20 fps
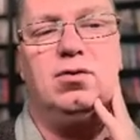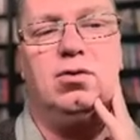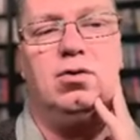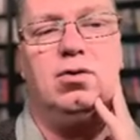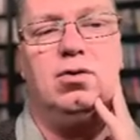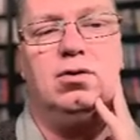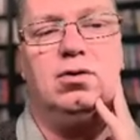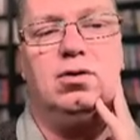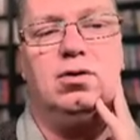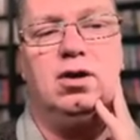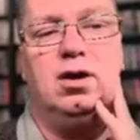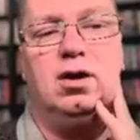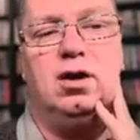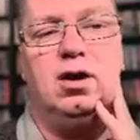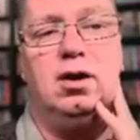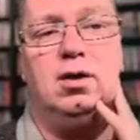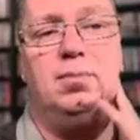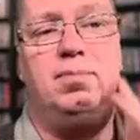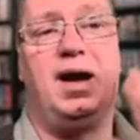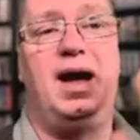on
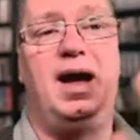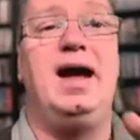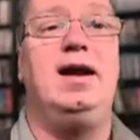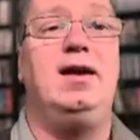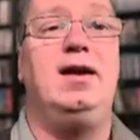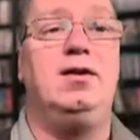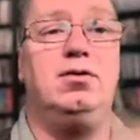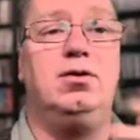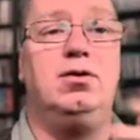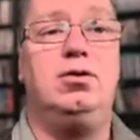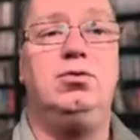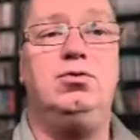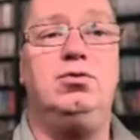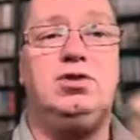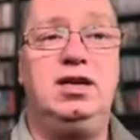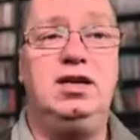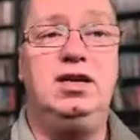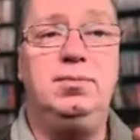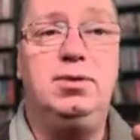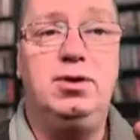uh, either the
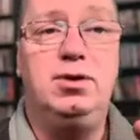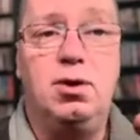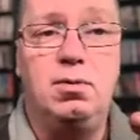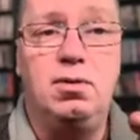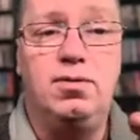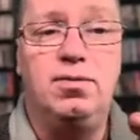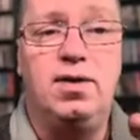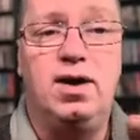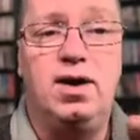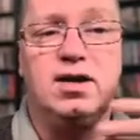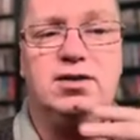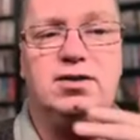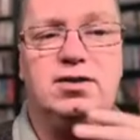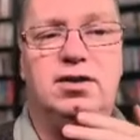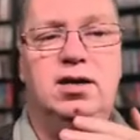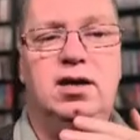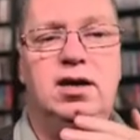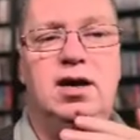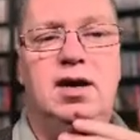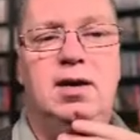routine becoming
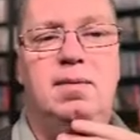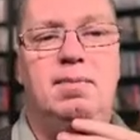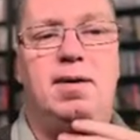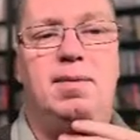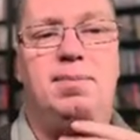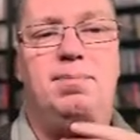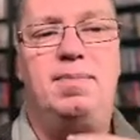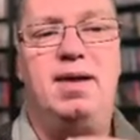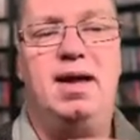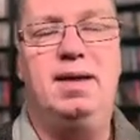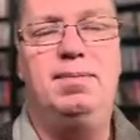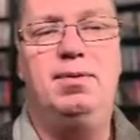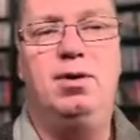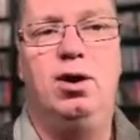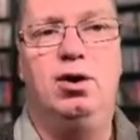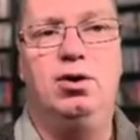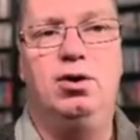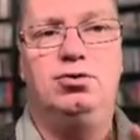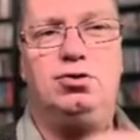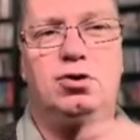faster, but maybe
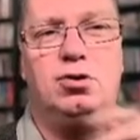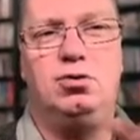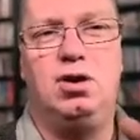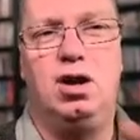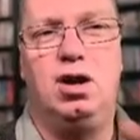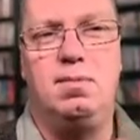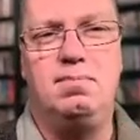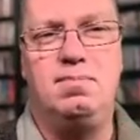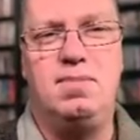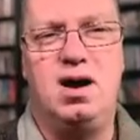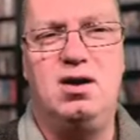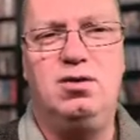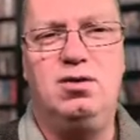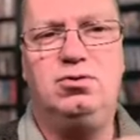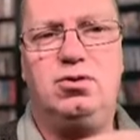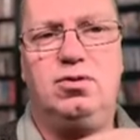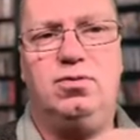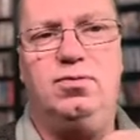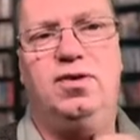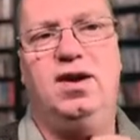also the amount
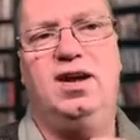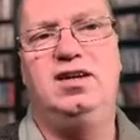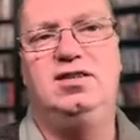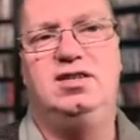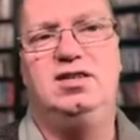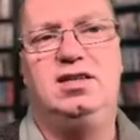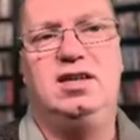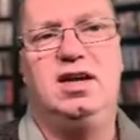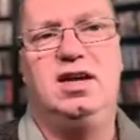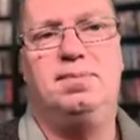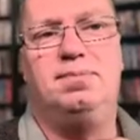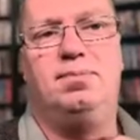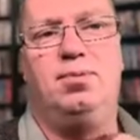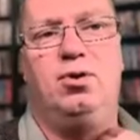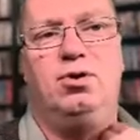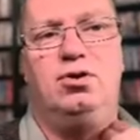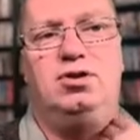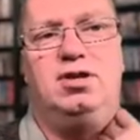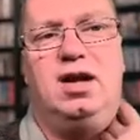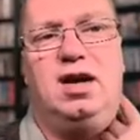of phase detect
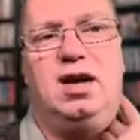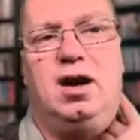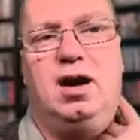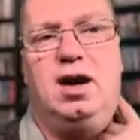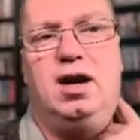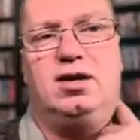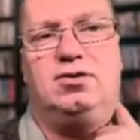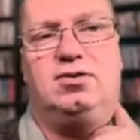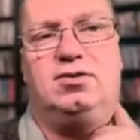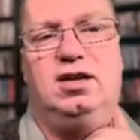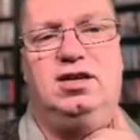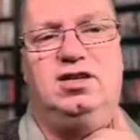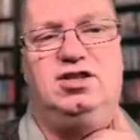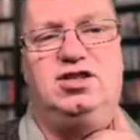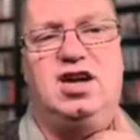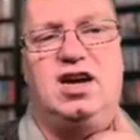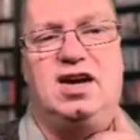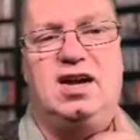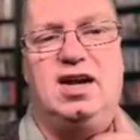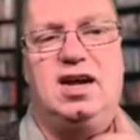point they are actually
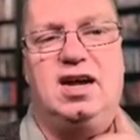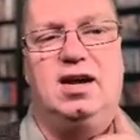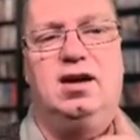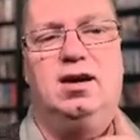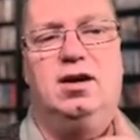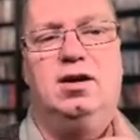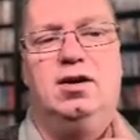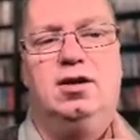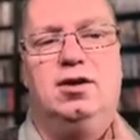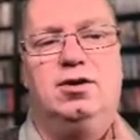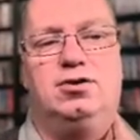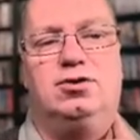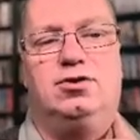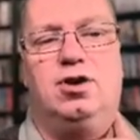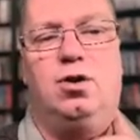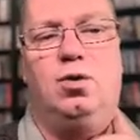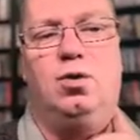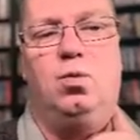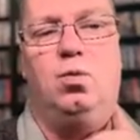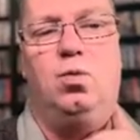checking.
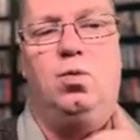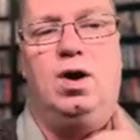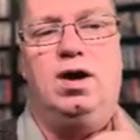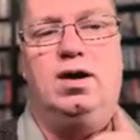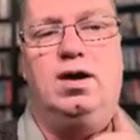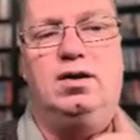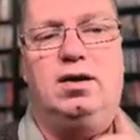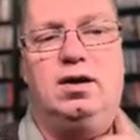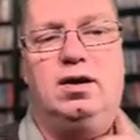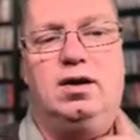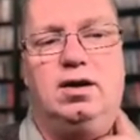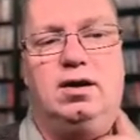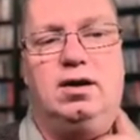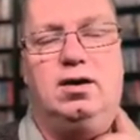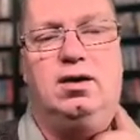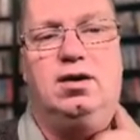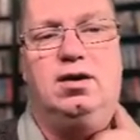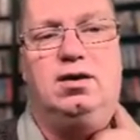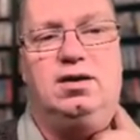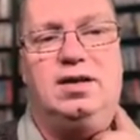So one
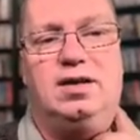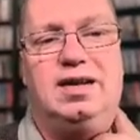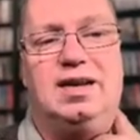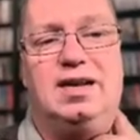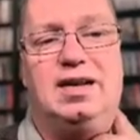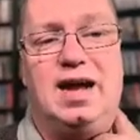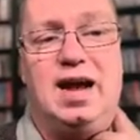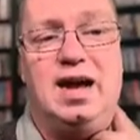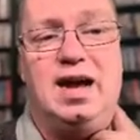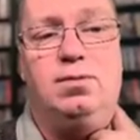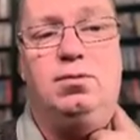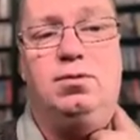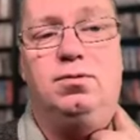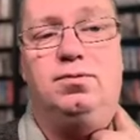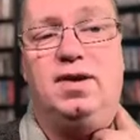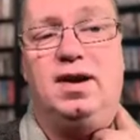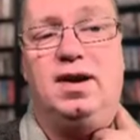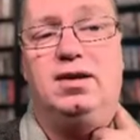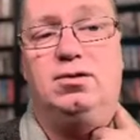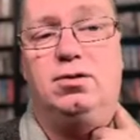uh, thing that I would
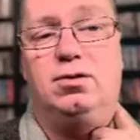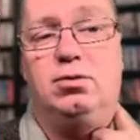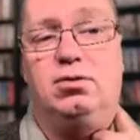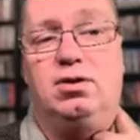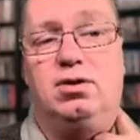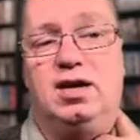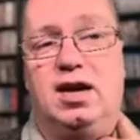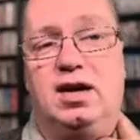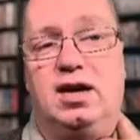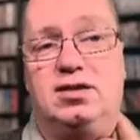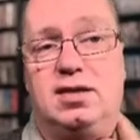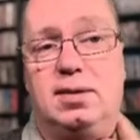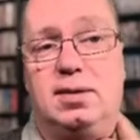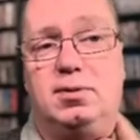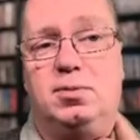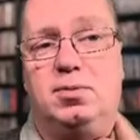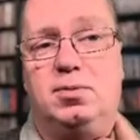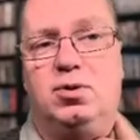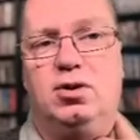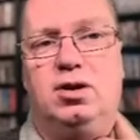find totally
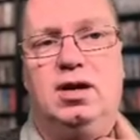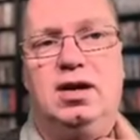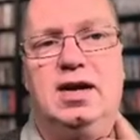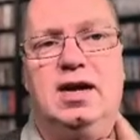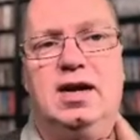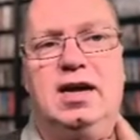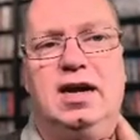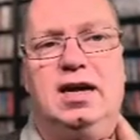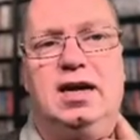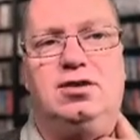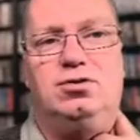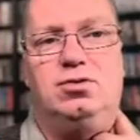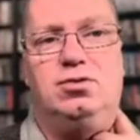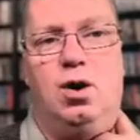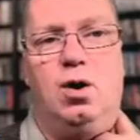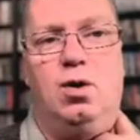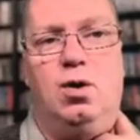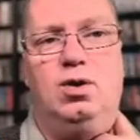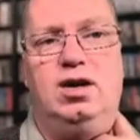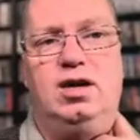acceptable is to
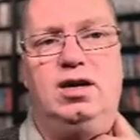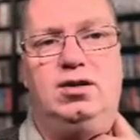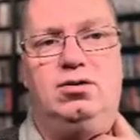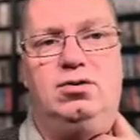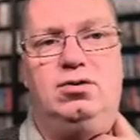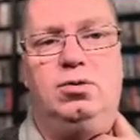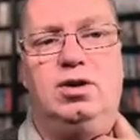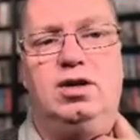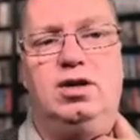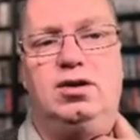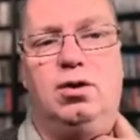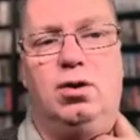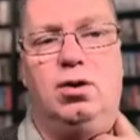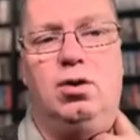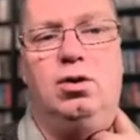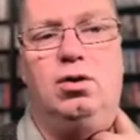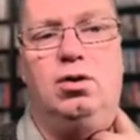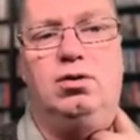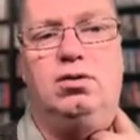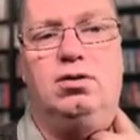only do it
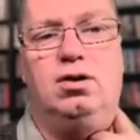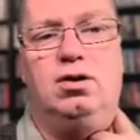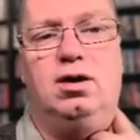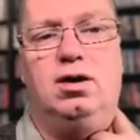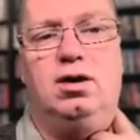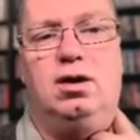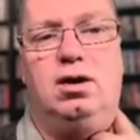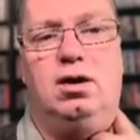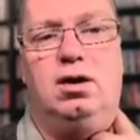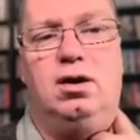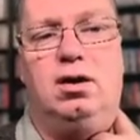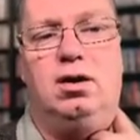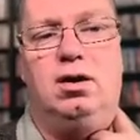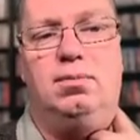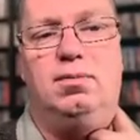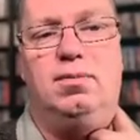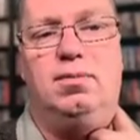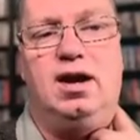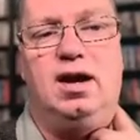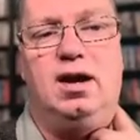on
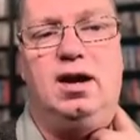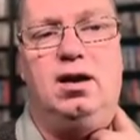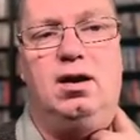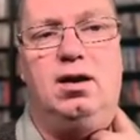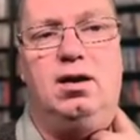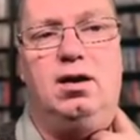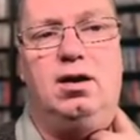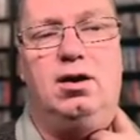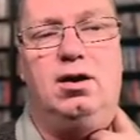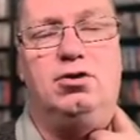um, uh, a